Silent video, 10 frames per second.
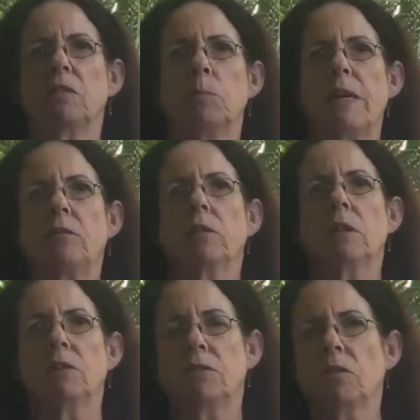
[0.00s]
Just
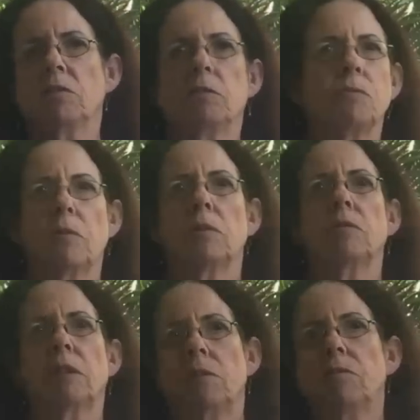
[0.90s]
imagination. Oh, it's a flock
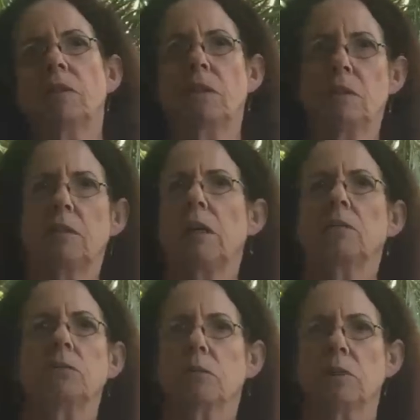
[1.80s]
of low-flying
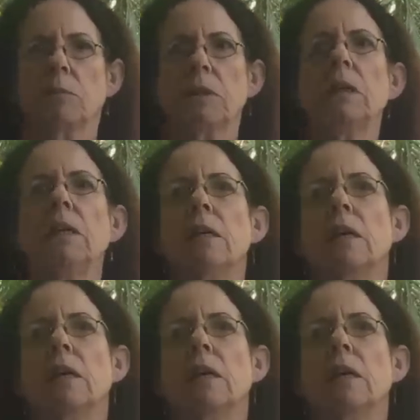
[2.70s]
ducks or something.